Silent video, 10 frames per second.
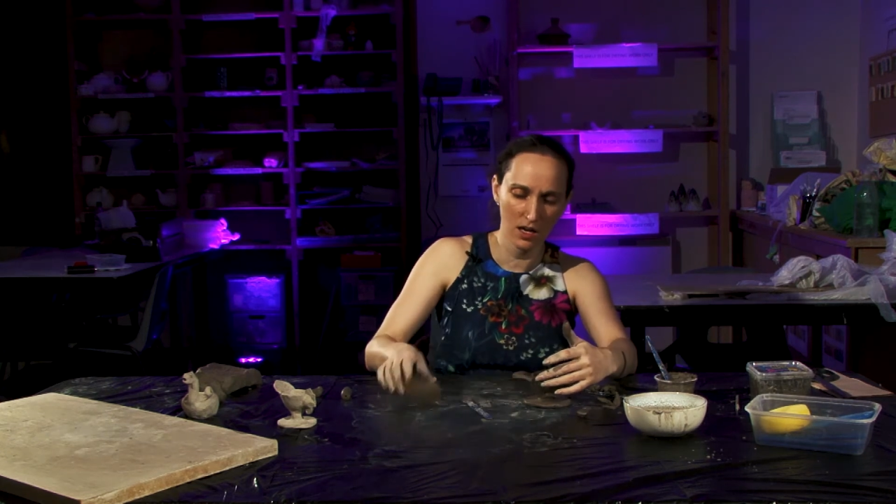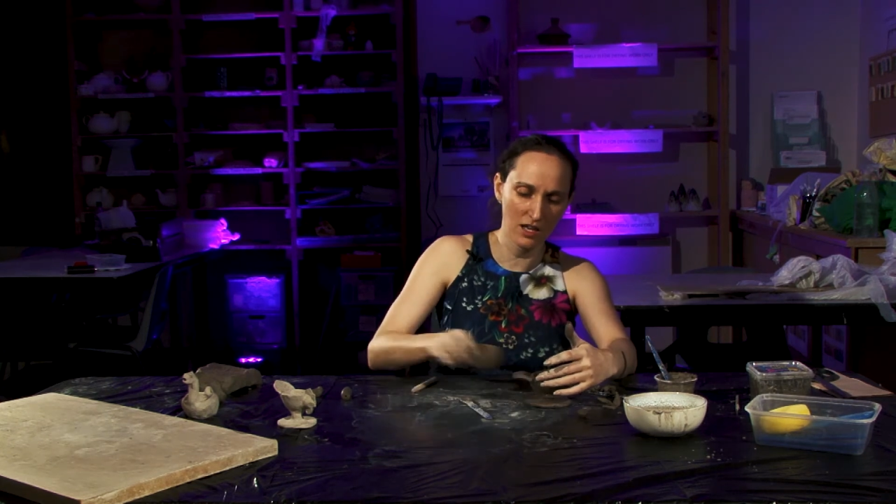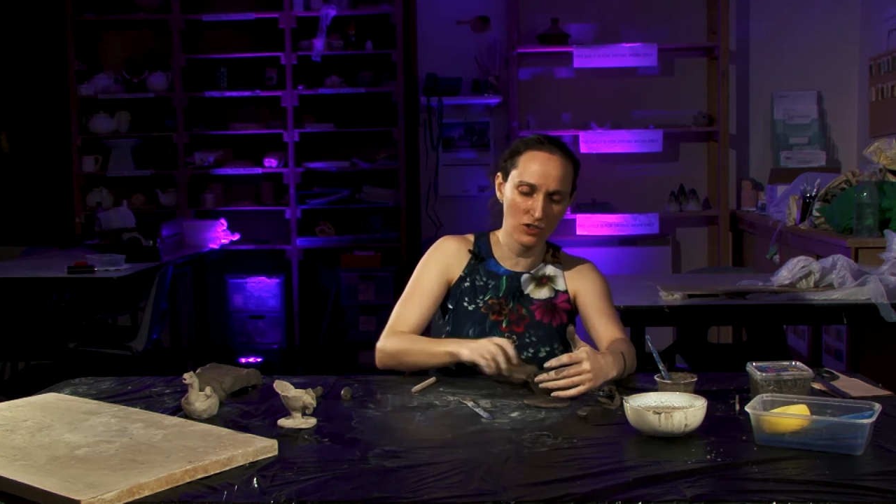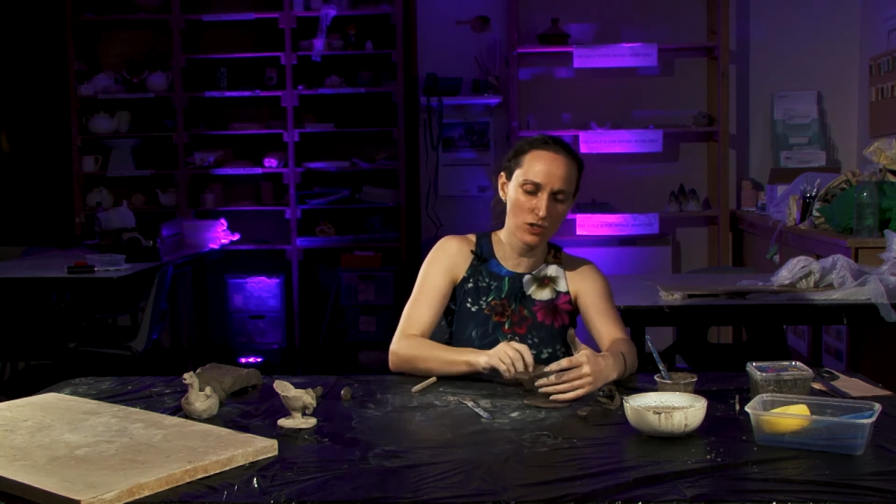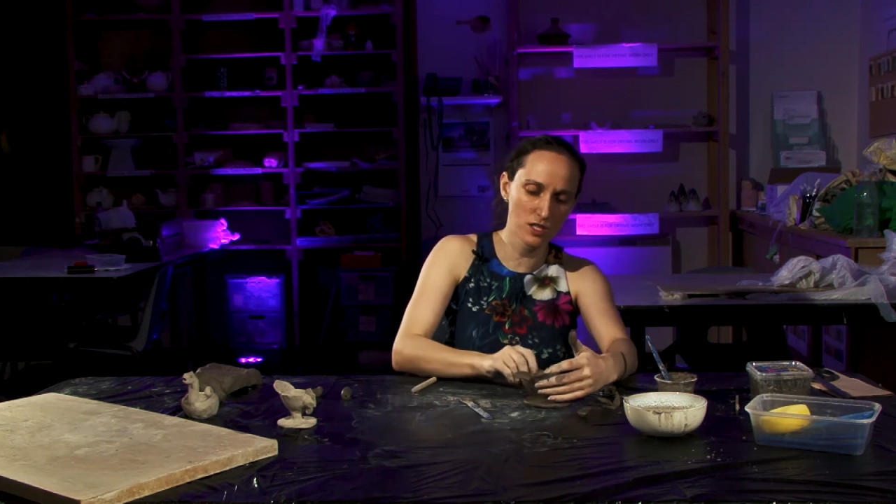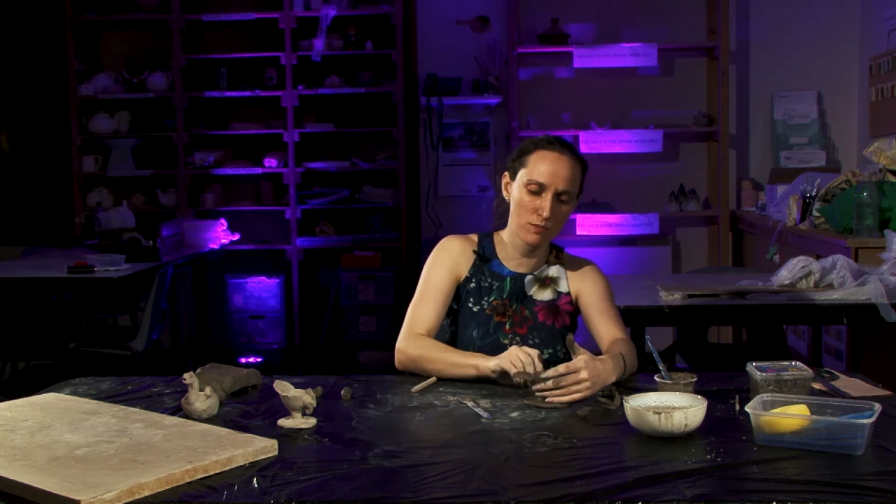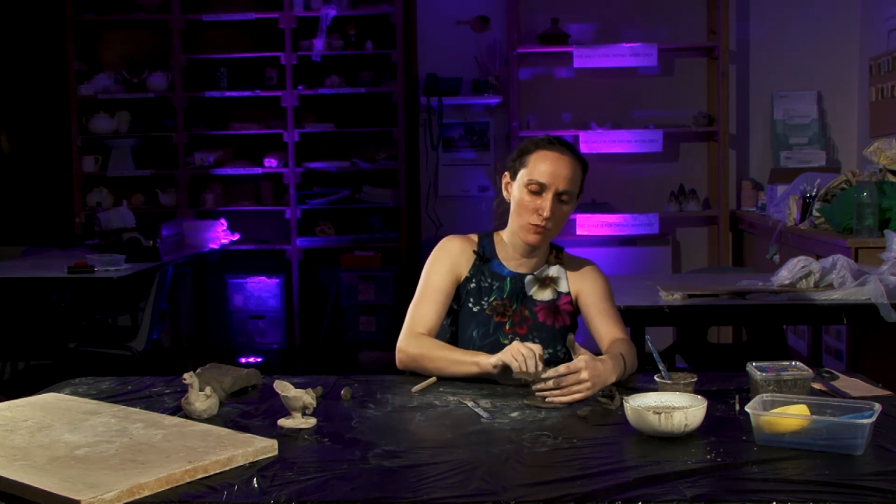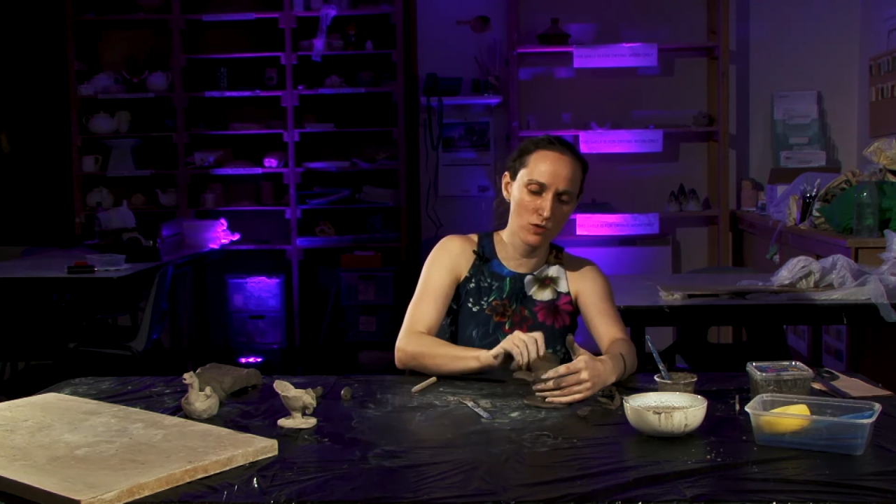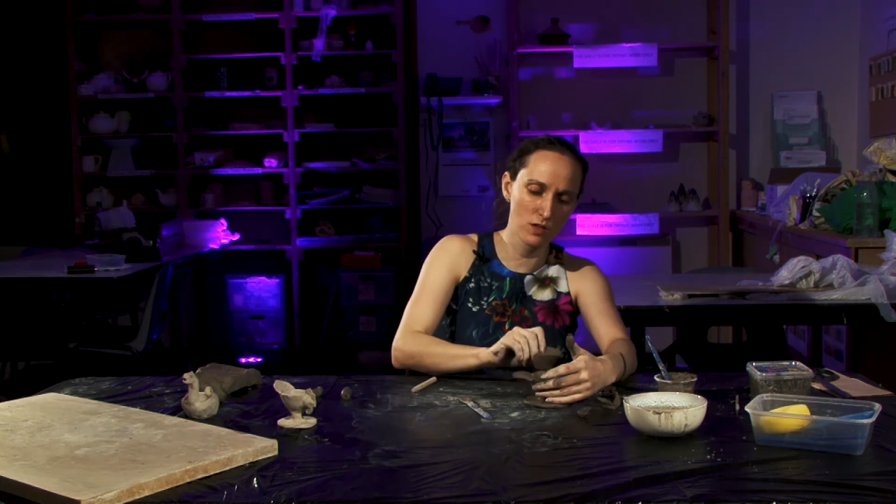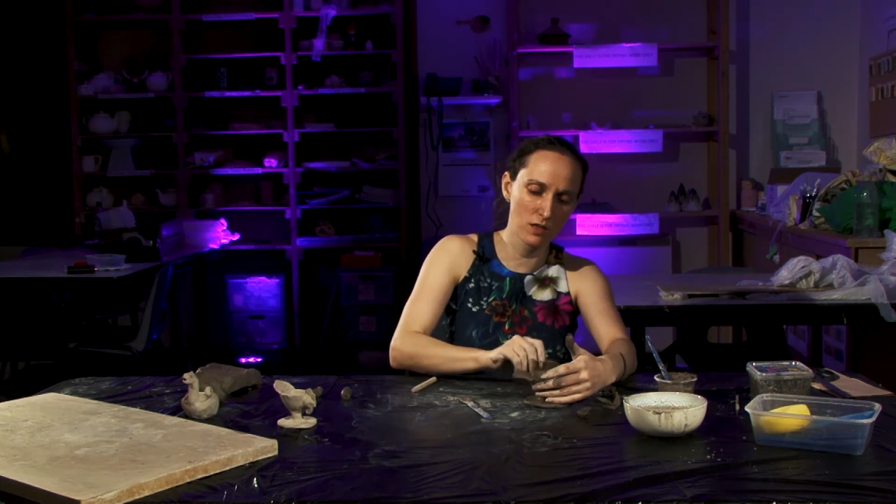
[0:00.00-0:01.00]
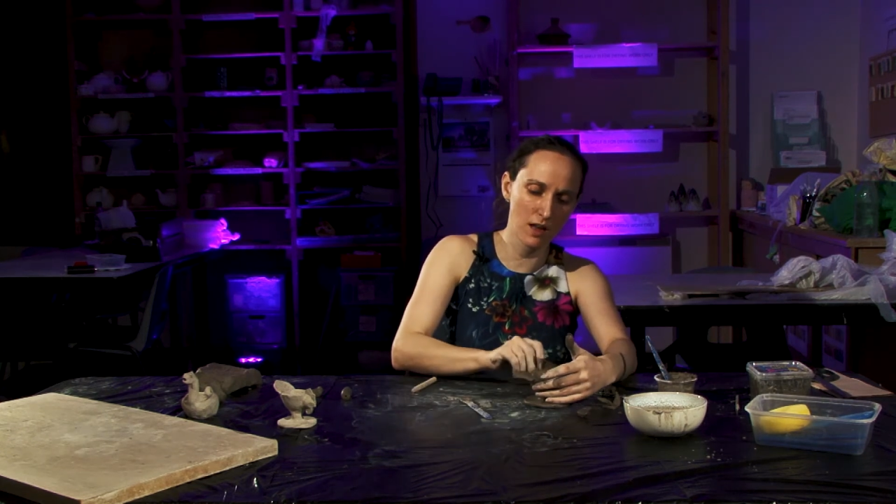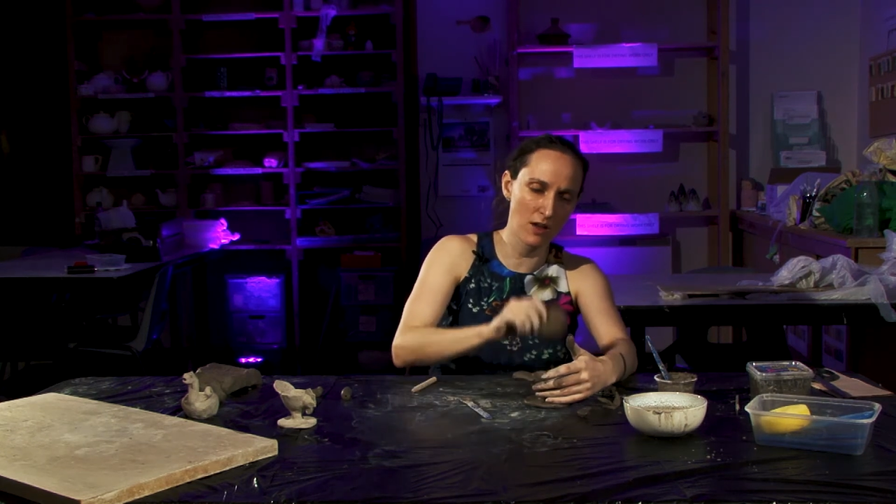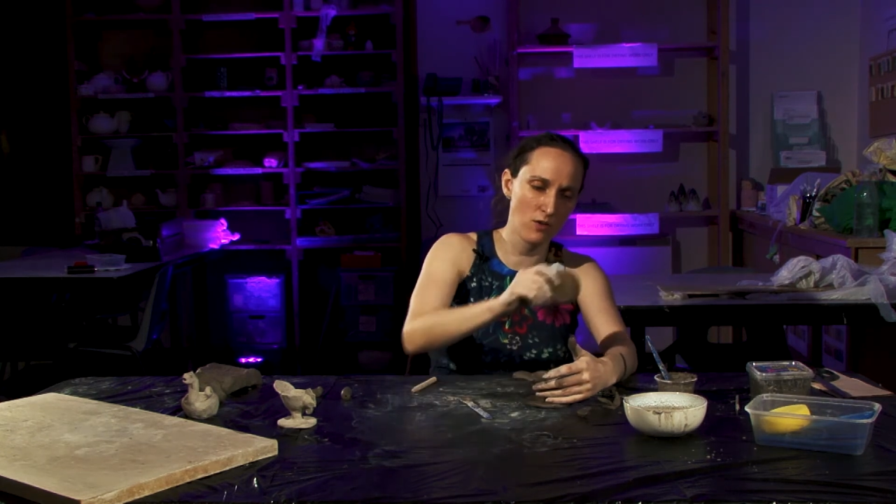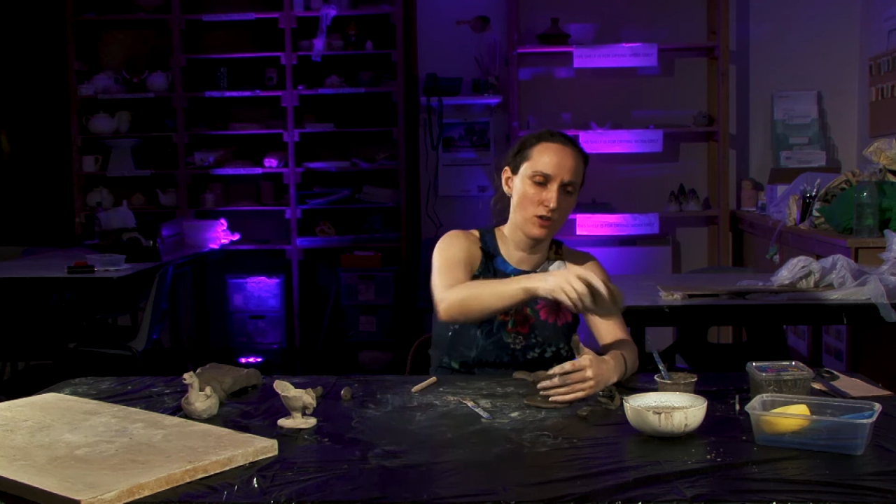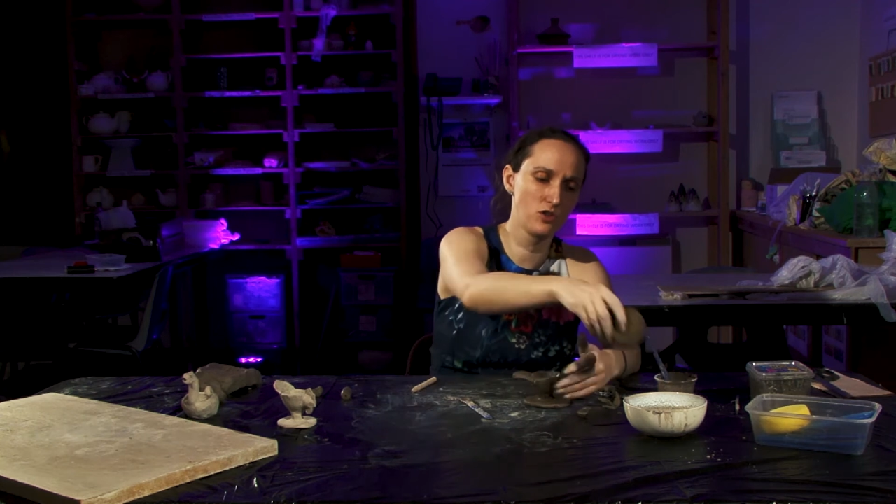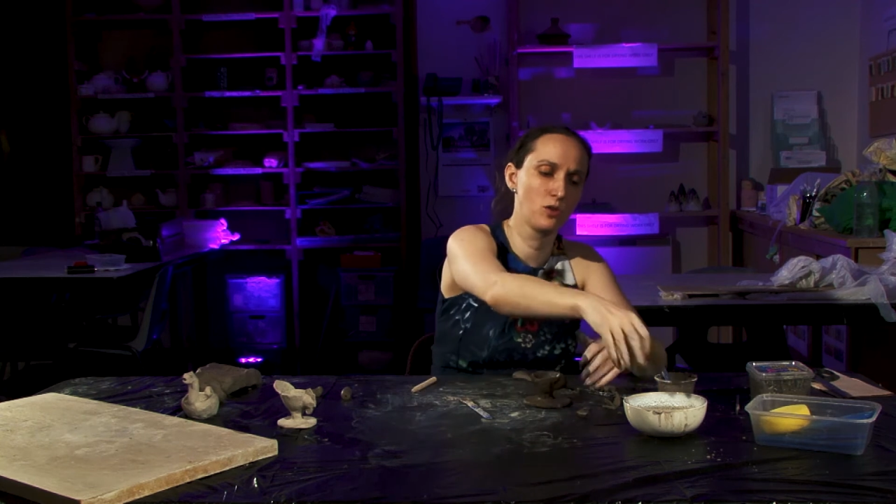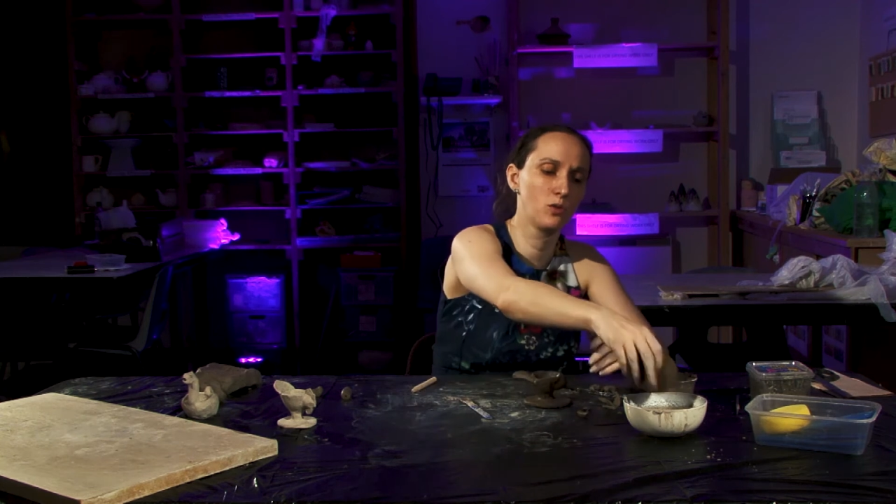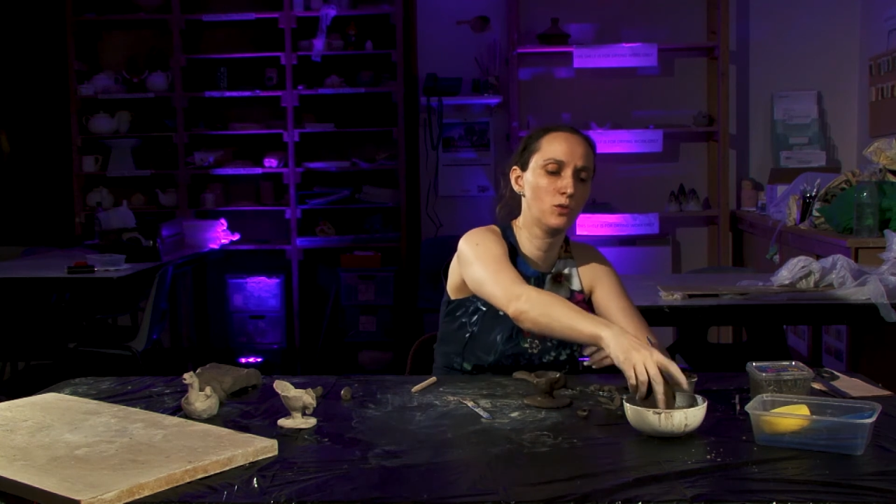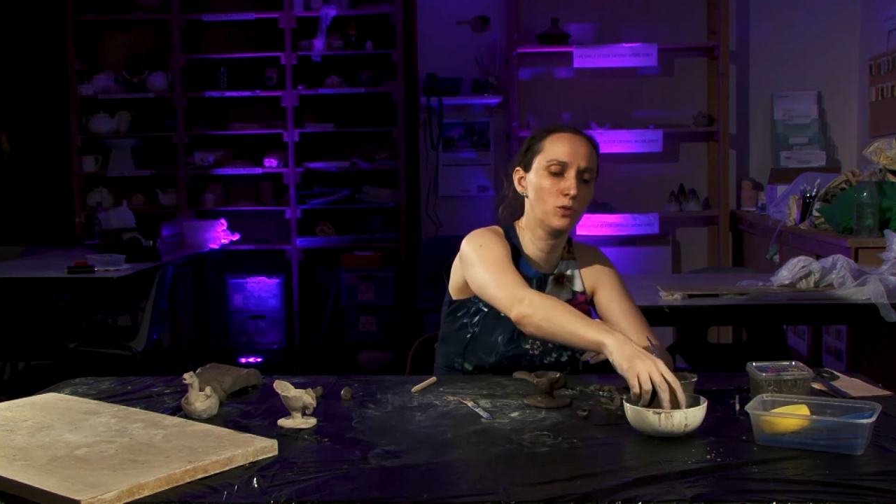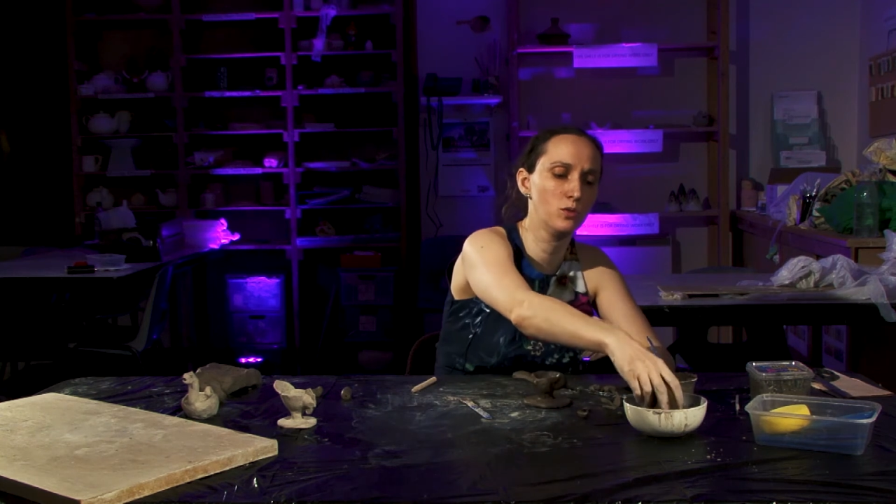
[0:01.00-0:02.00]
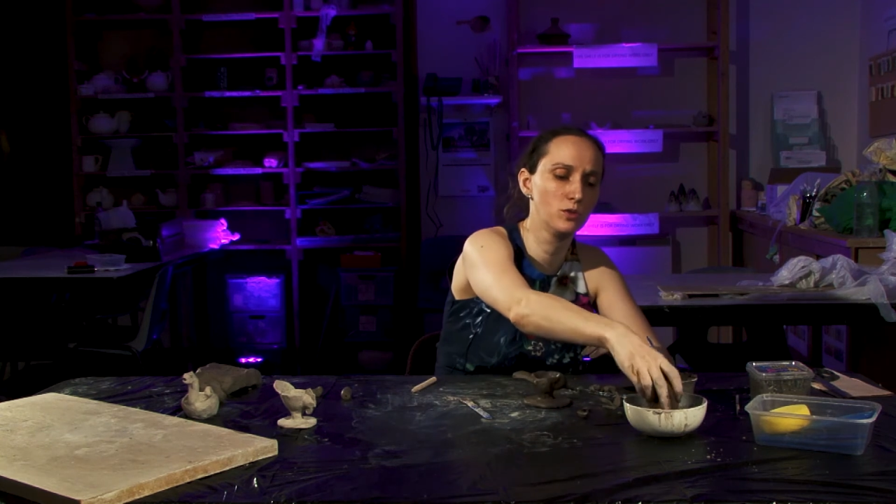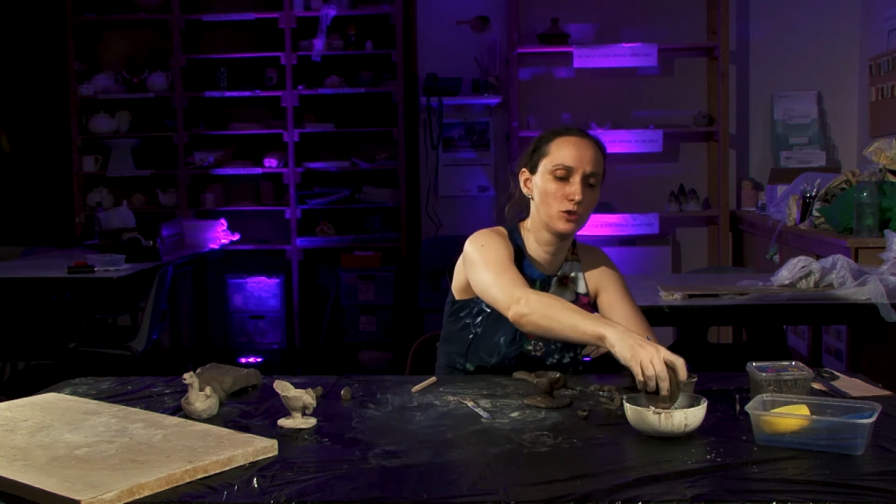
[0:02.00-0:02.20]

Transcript: and you're smoothing out as you go.